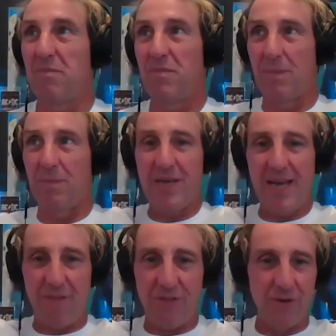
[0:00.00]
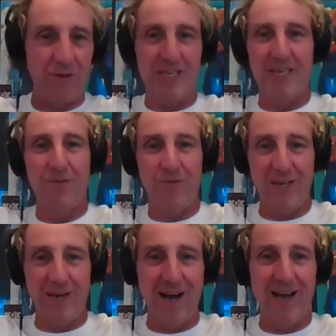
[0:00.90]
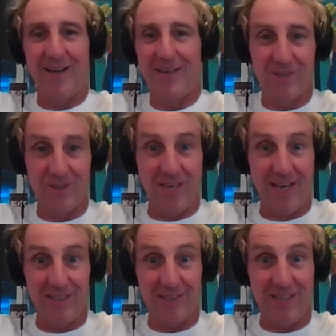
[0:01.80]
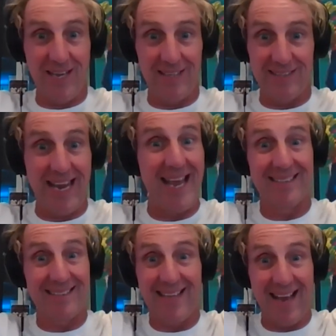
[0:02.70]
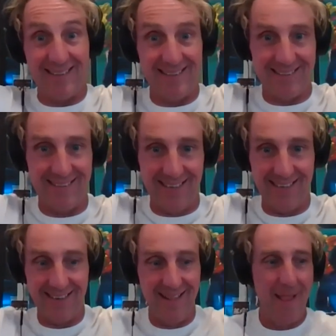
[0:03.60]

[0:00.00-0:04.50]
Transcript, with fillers: the PA 13 feet high on either side of stage, hand stacked this thing,